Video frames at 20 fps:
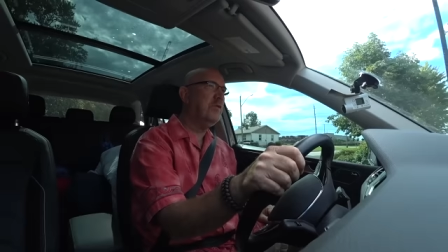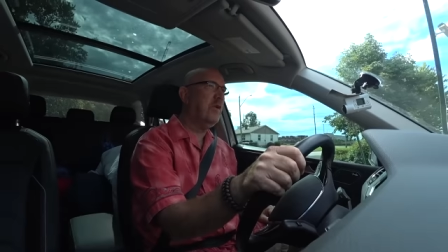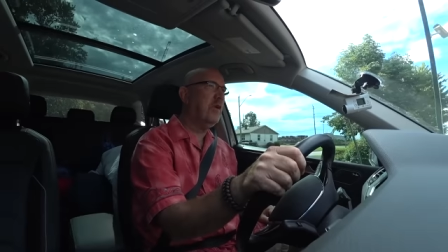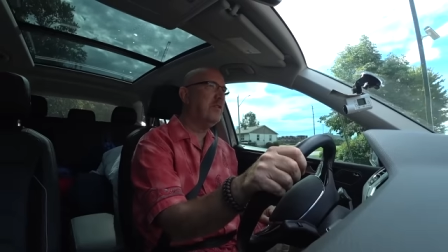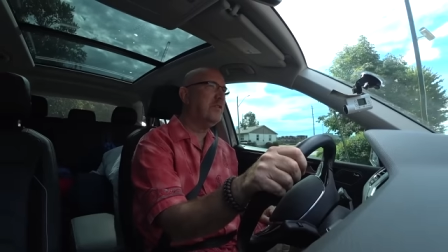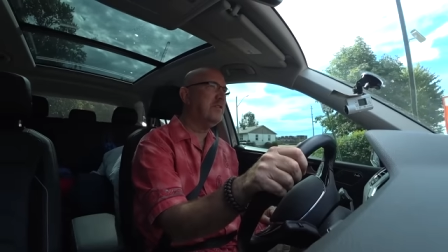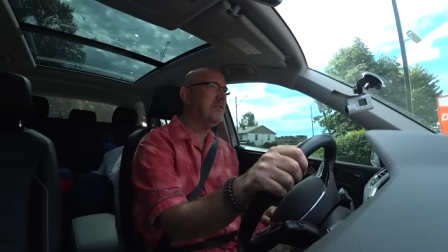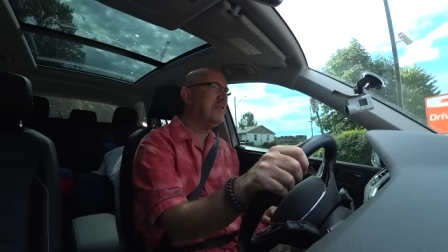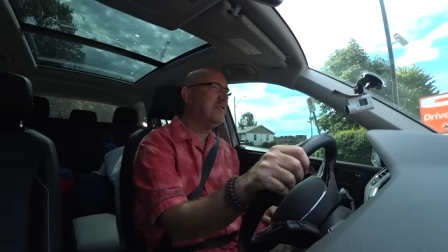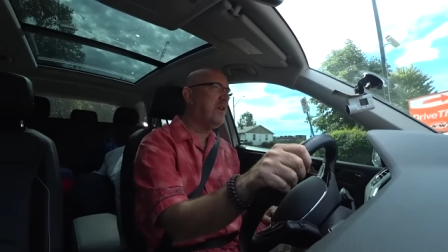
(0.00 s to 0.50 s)
do
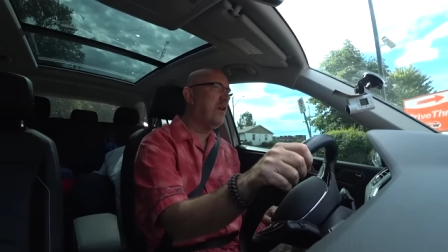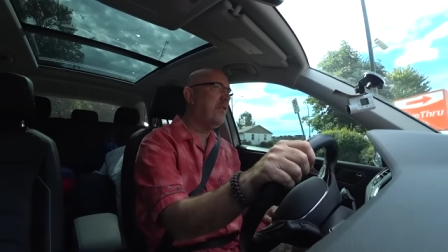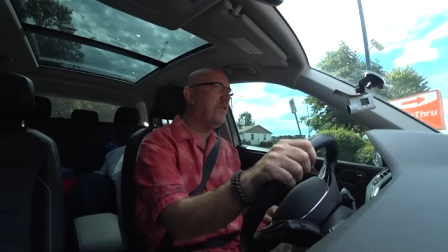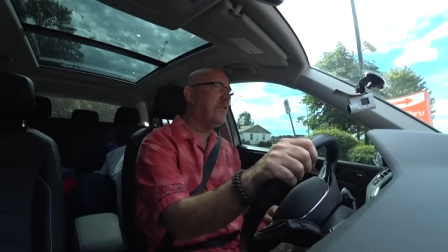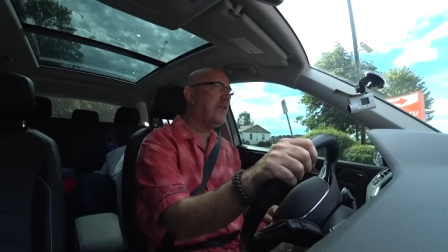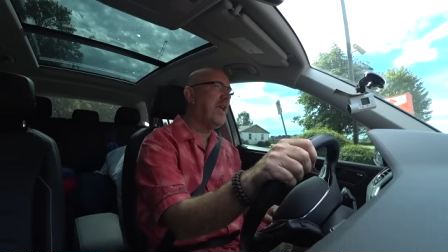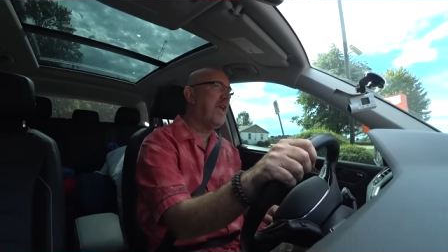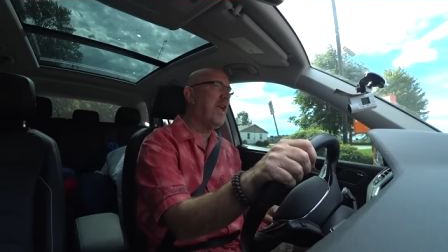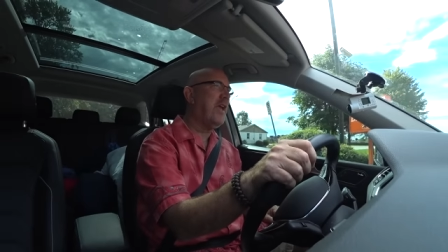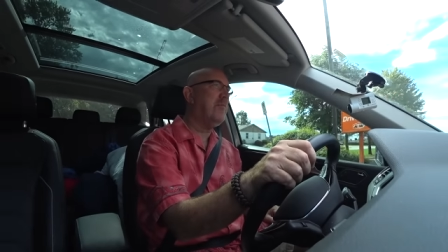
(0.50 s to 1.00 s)
our
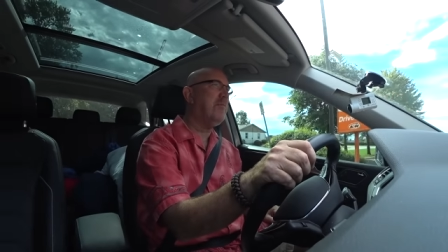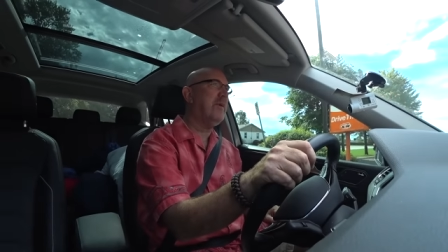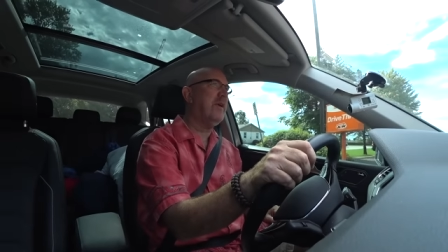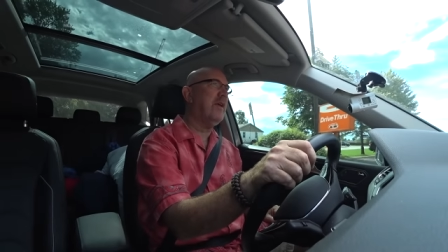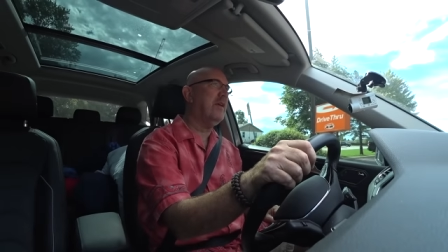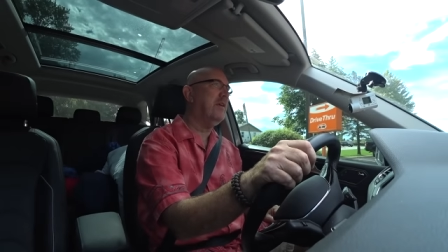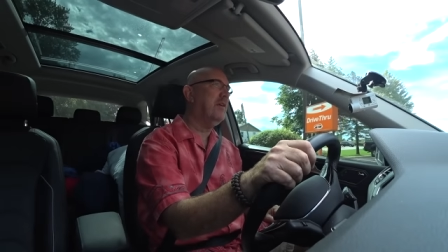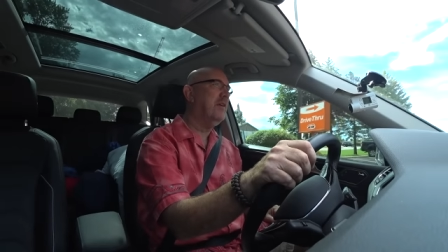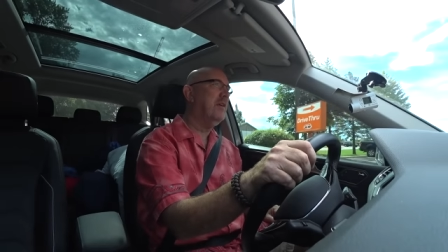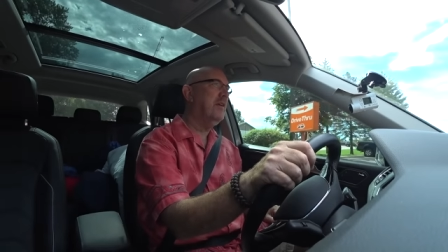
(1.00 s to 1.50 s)
stealth
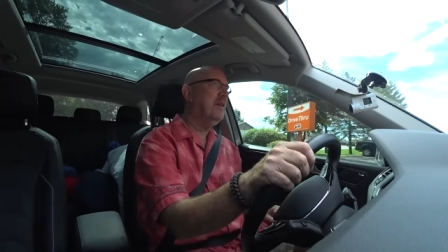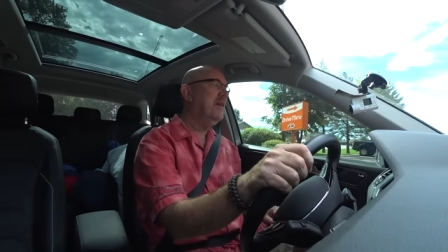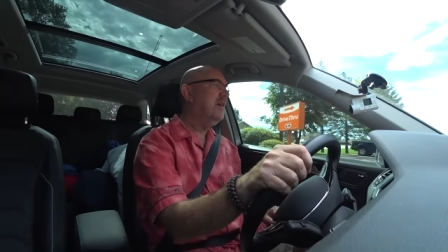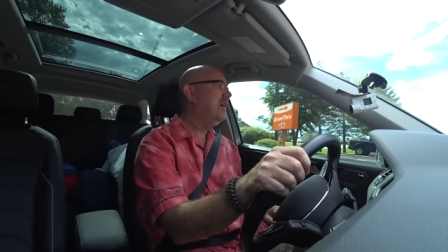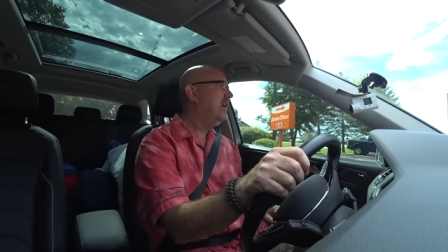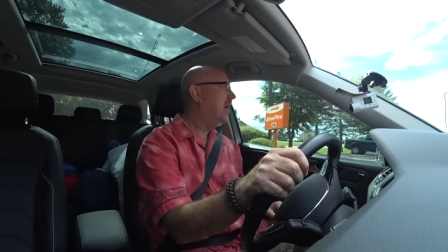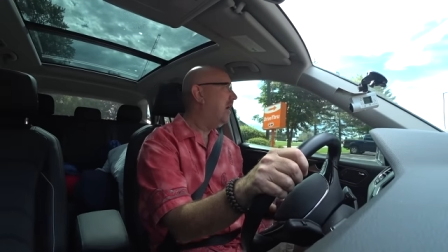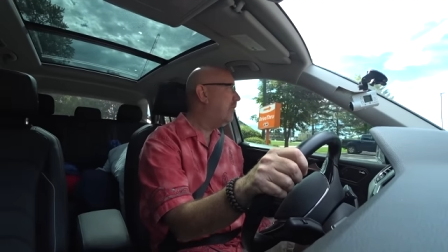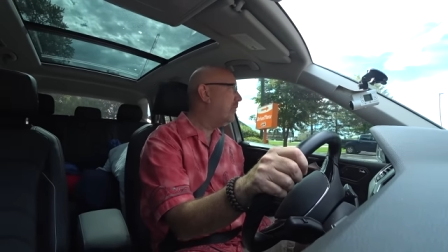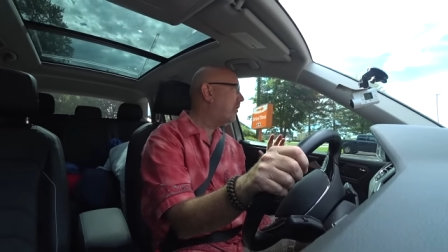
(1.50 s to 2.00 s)
camping.
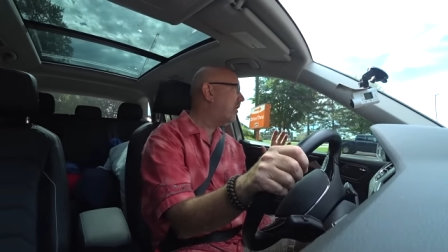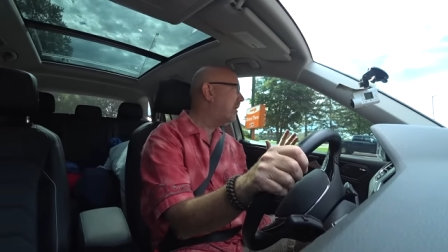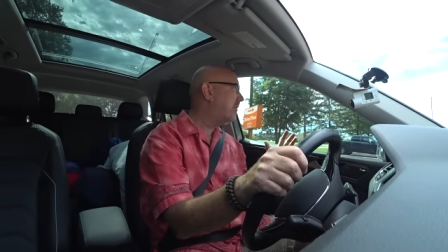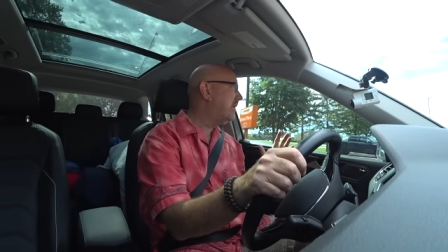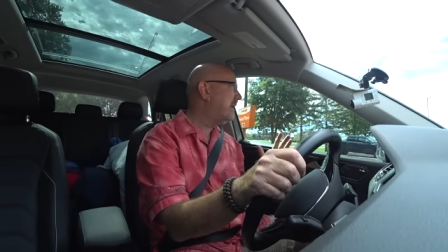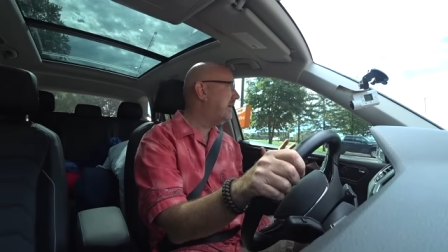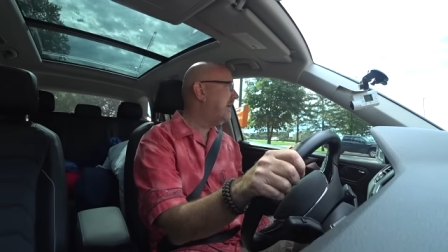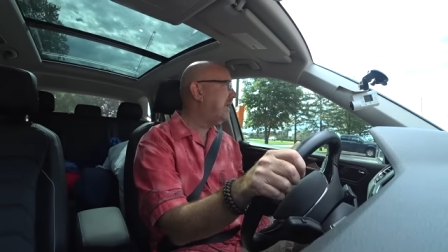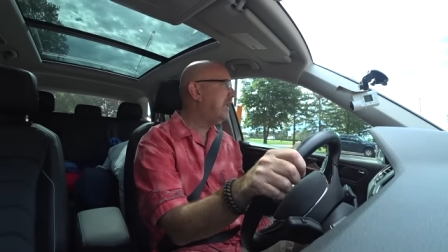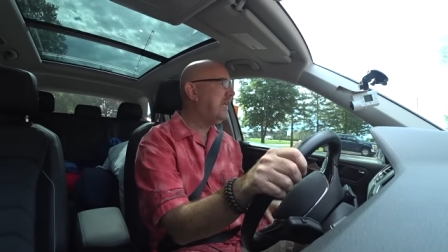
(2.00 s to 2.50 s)
And we're gonna
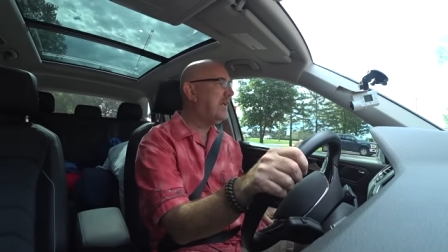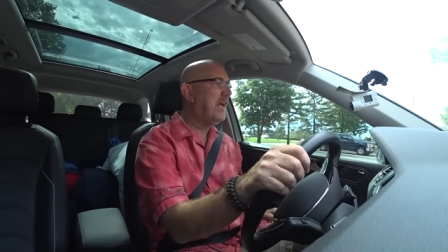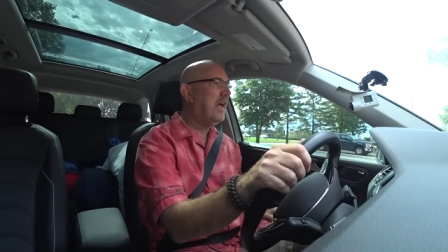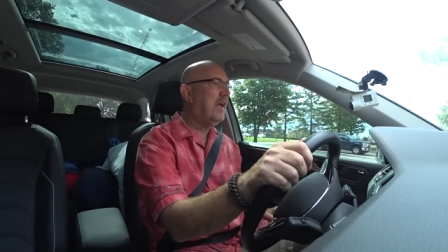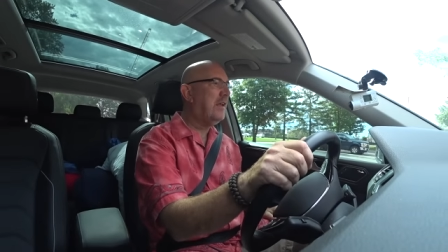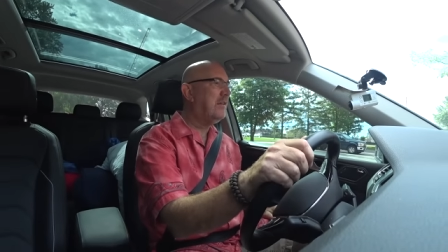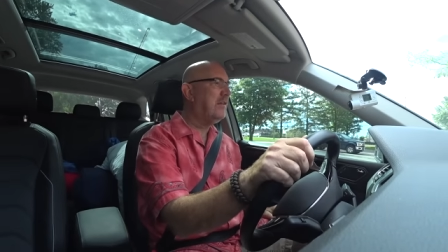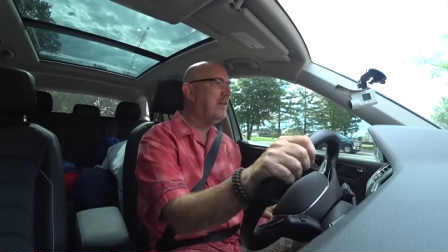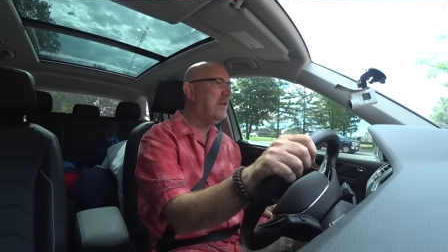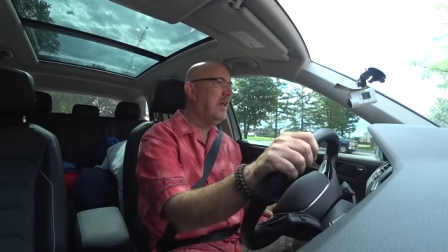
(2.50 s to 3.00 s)
be eating
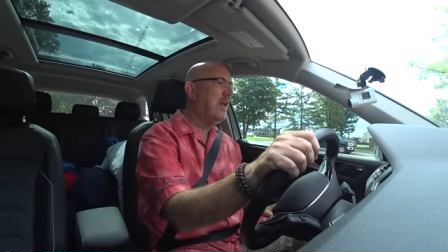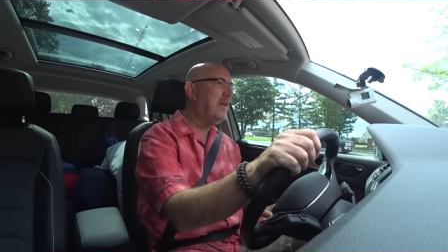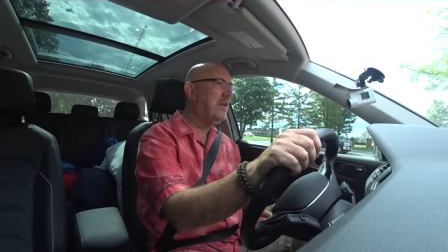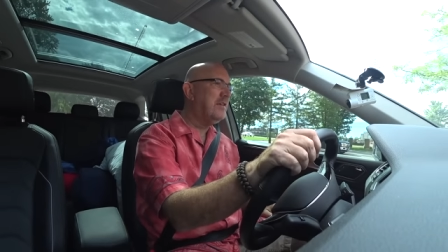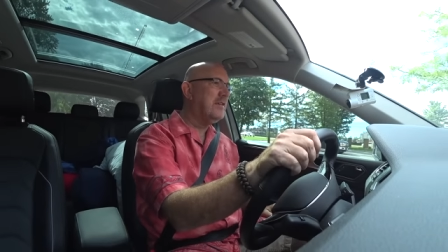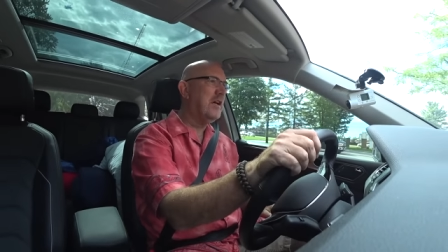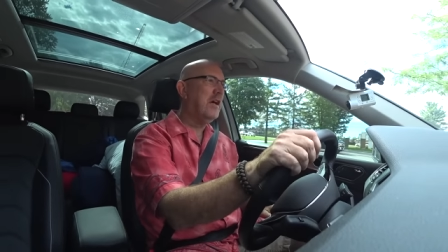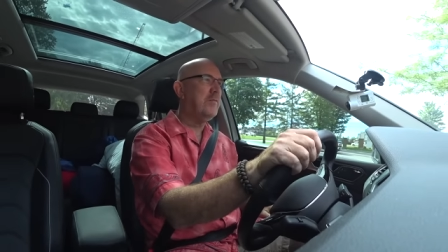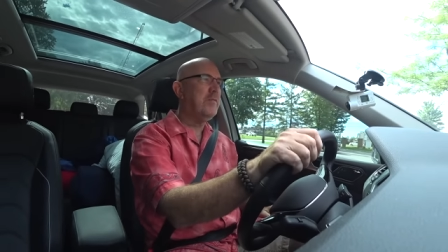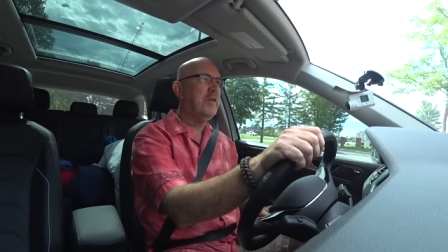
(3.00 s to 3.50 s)
at
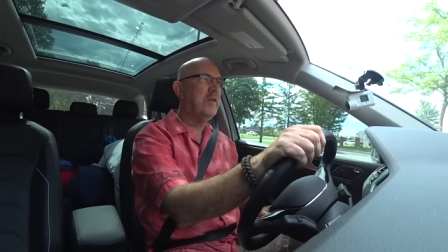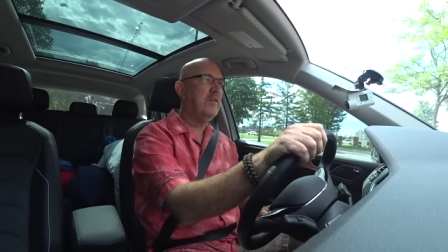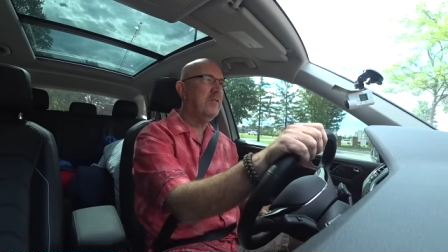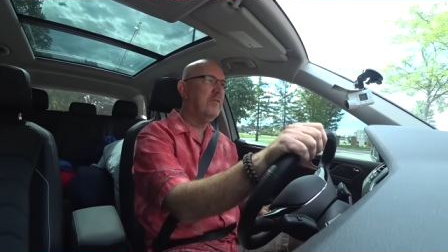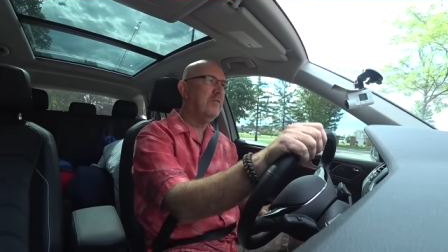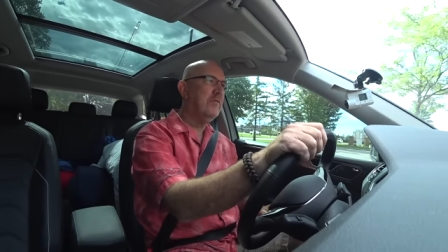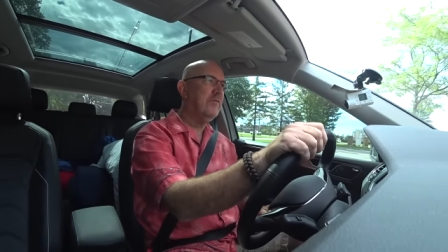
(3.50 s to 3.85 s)
A&W